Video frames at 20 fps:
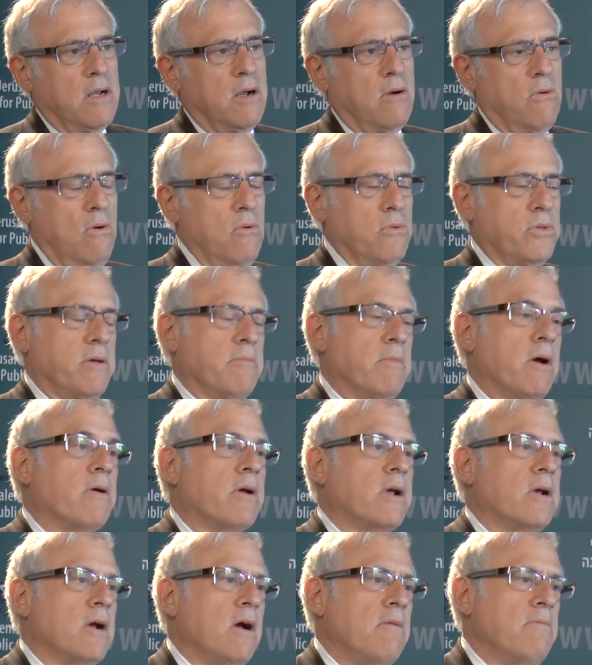Oh, the
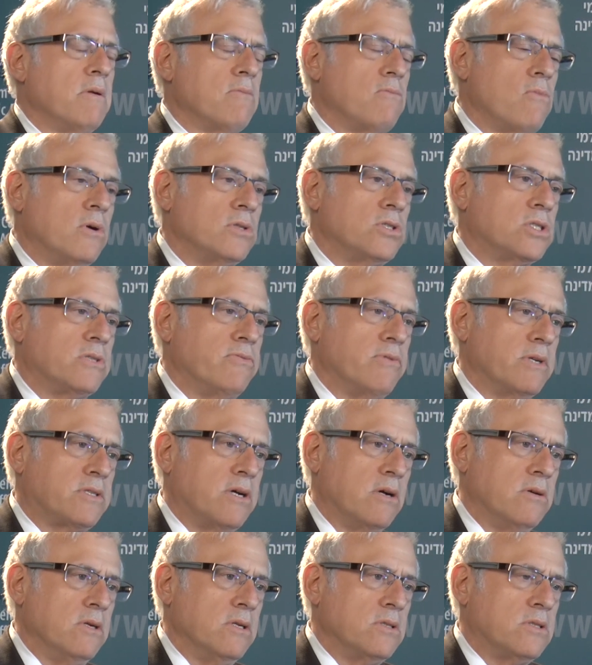American government wants to
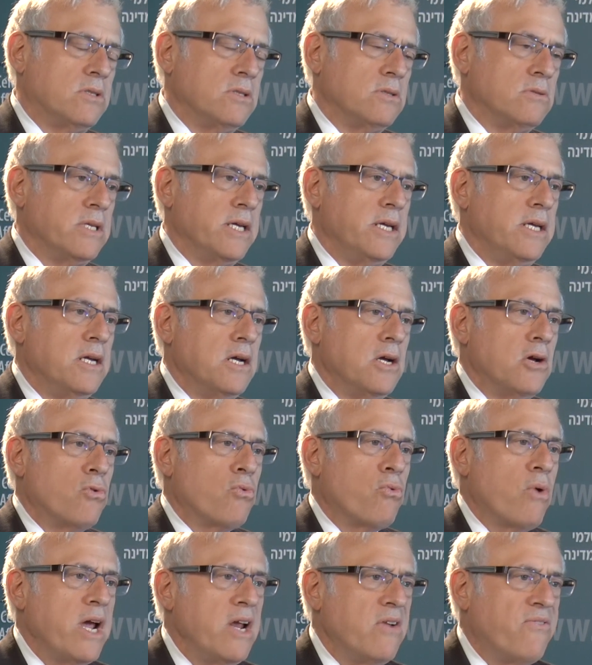return it to the
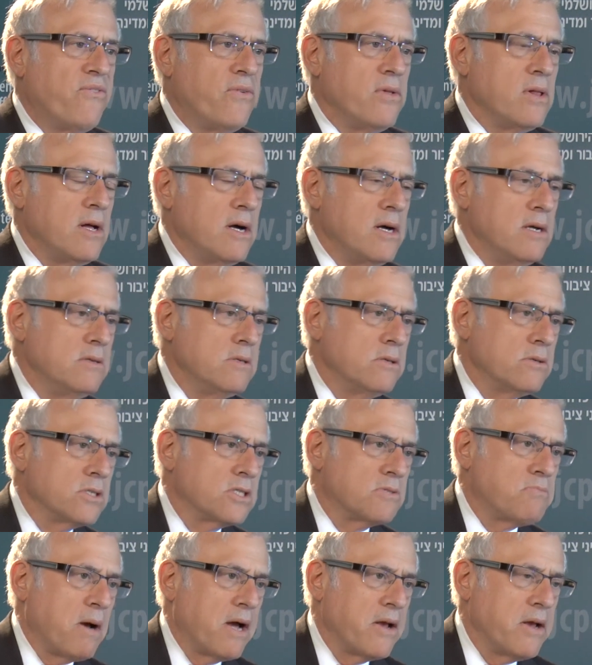rightful
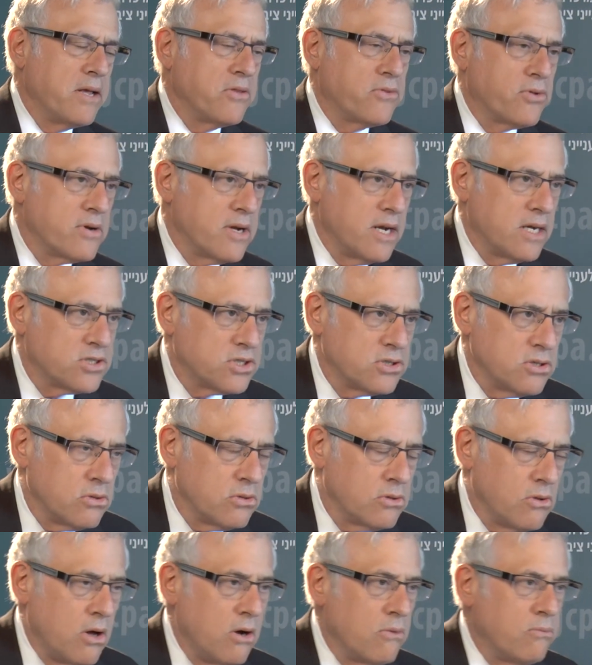owners by
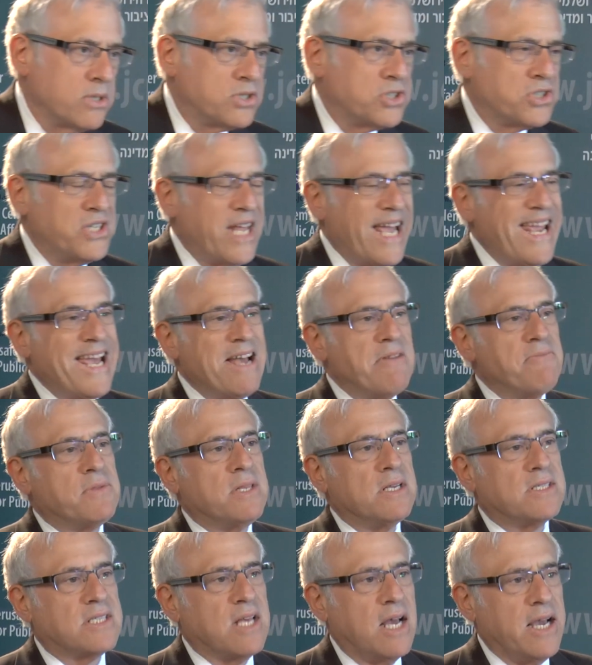international law, which they have
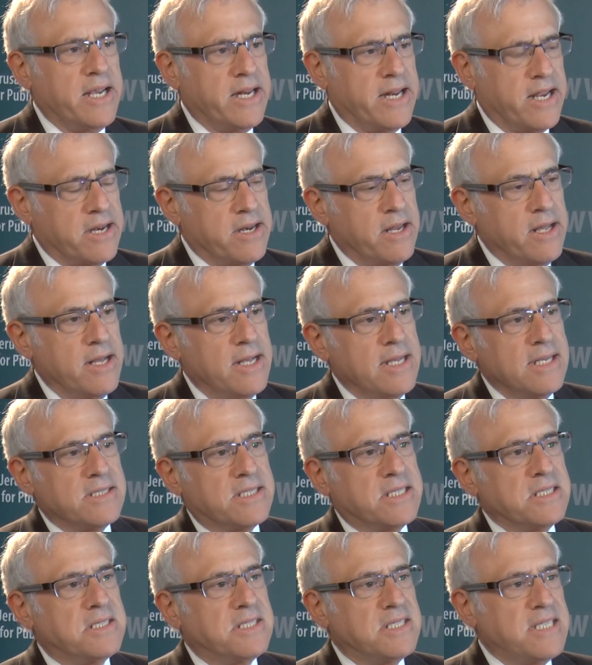decided,
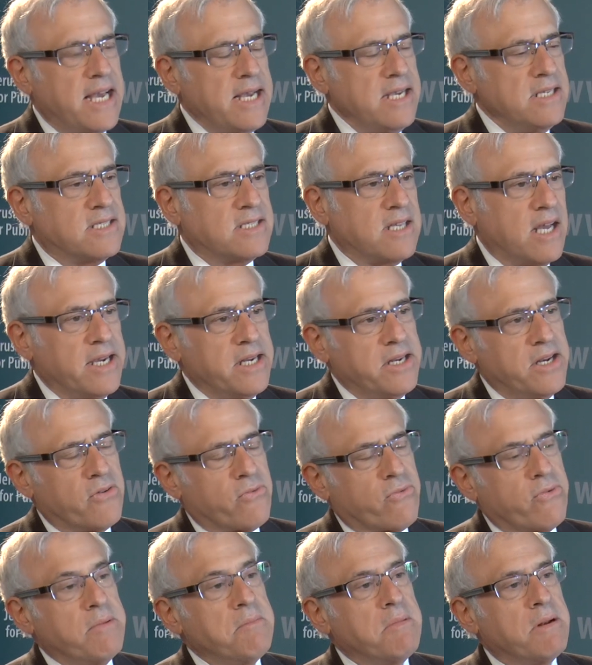since they signed an
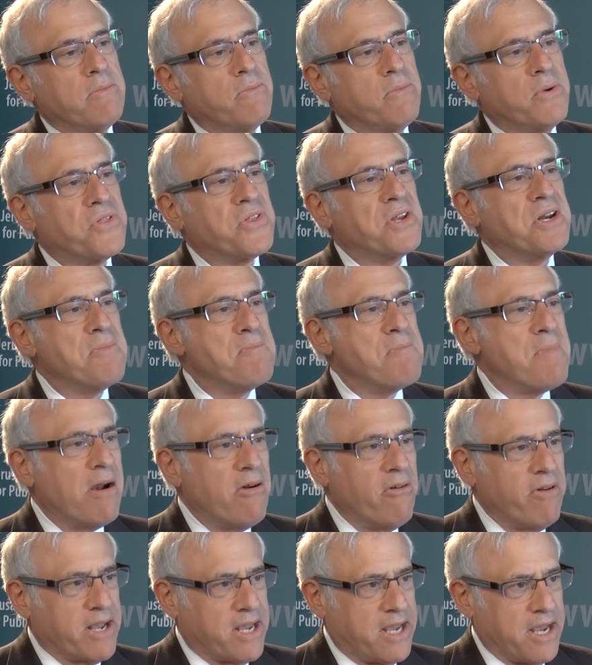agreement with an
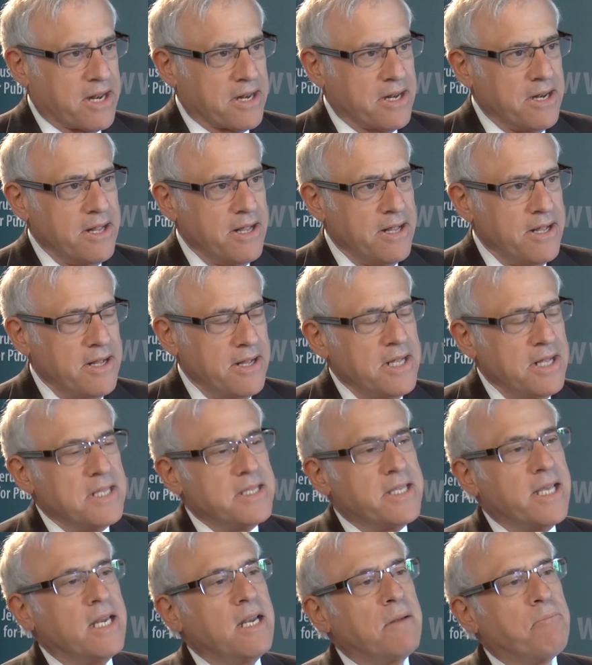American,
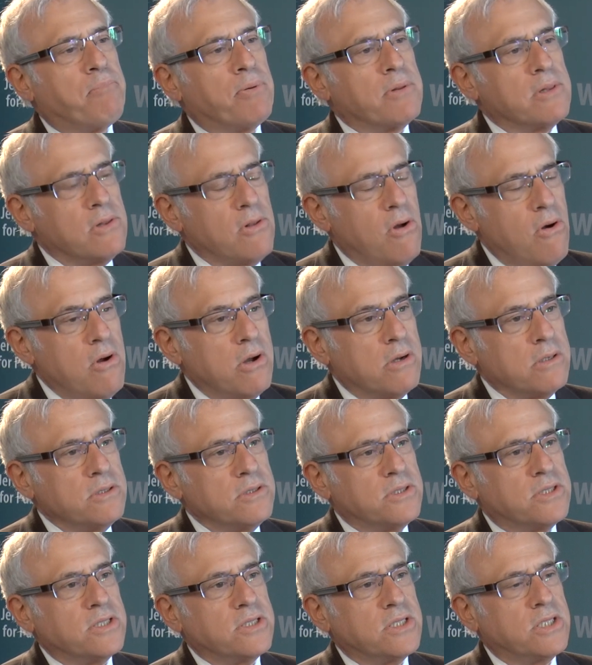that it
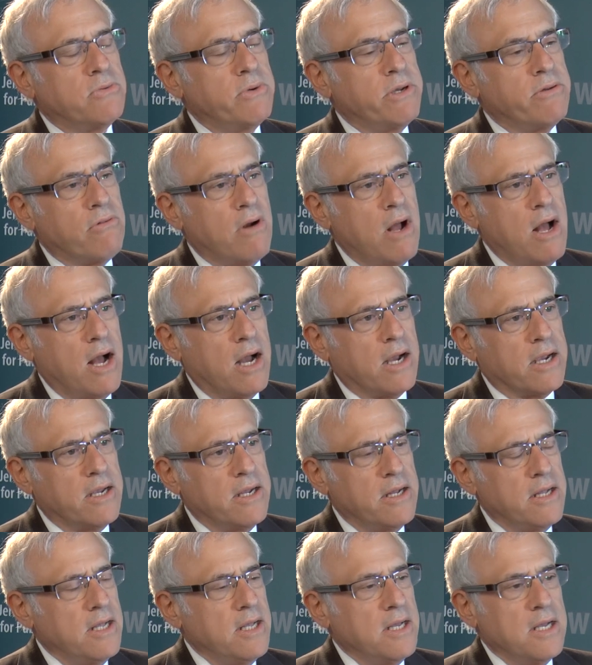belongs to Iraq.
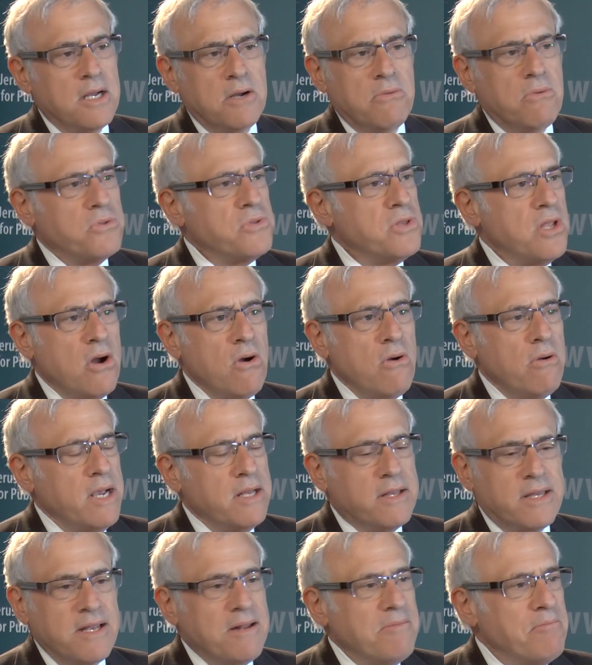Well, no,
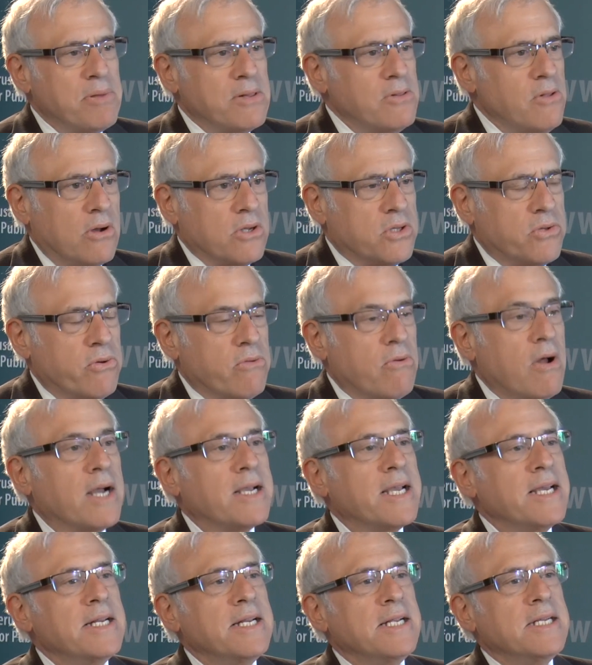it didn't belong to
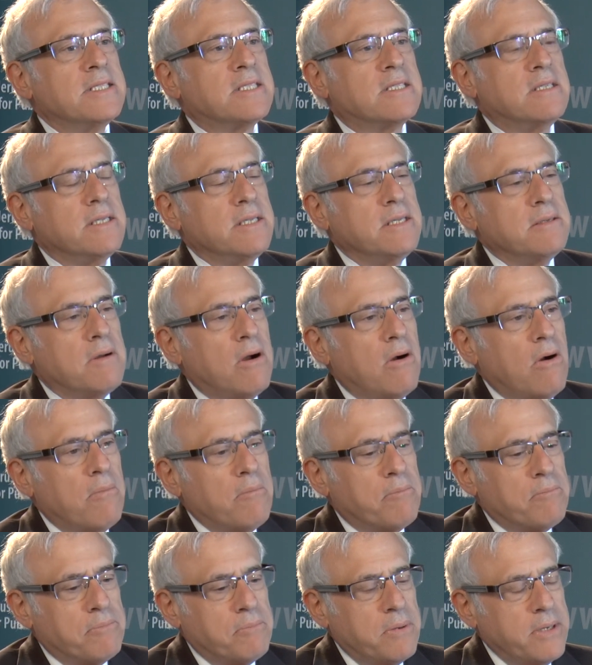Iraq. It is the
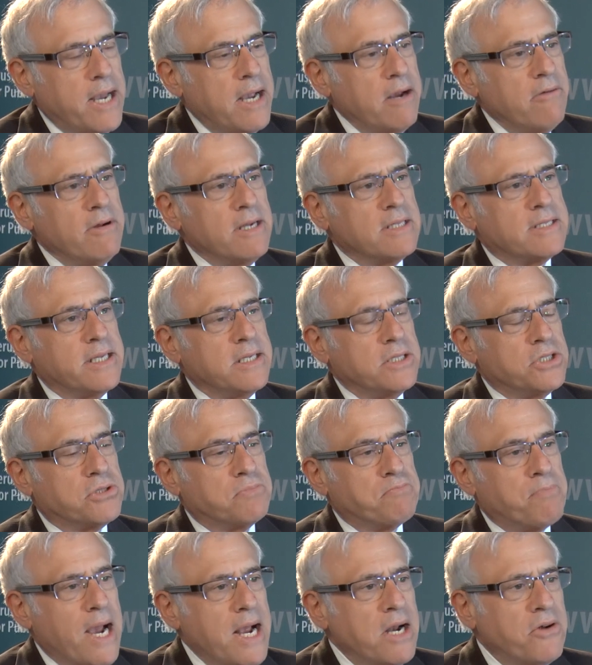
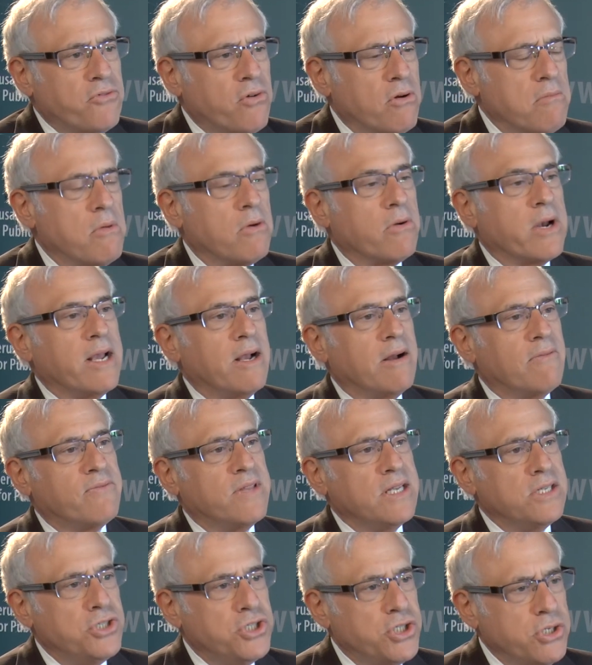heritage patrimony of
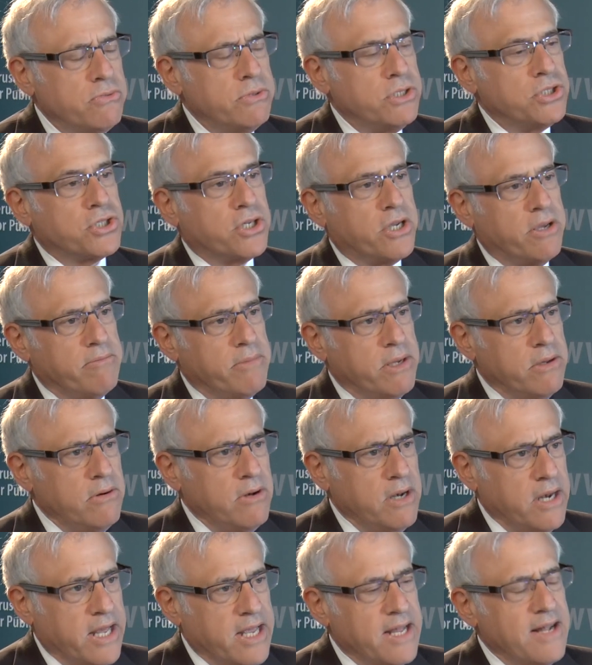the Jewish
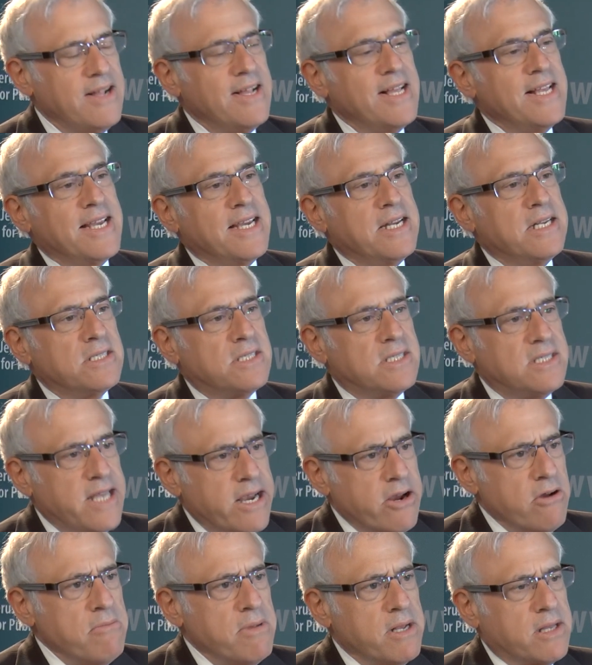community. It is
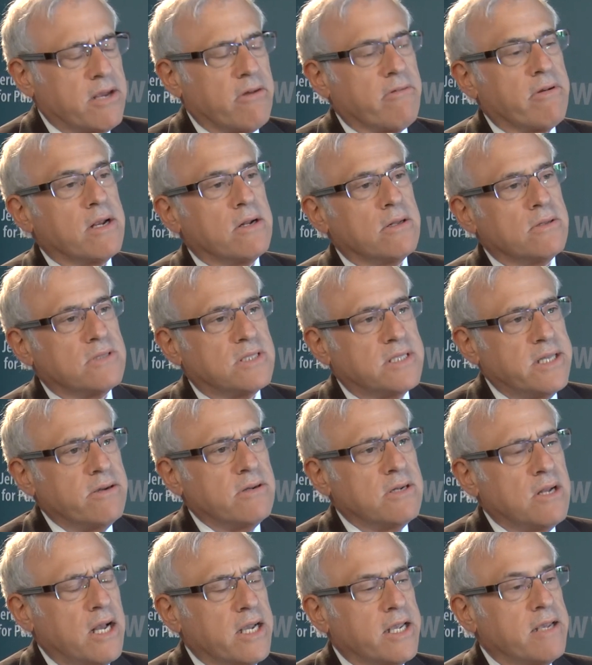their materials, their
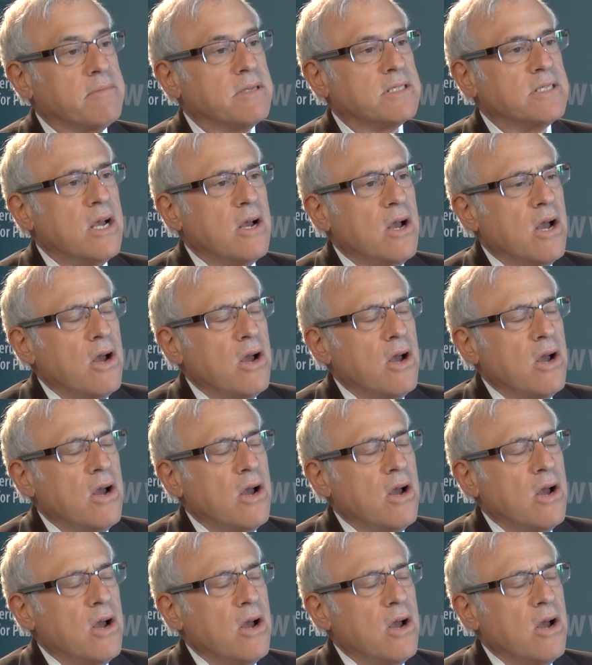documents.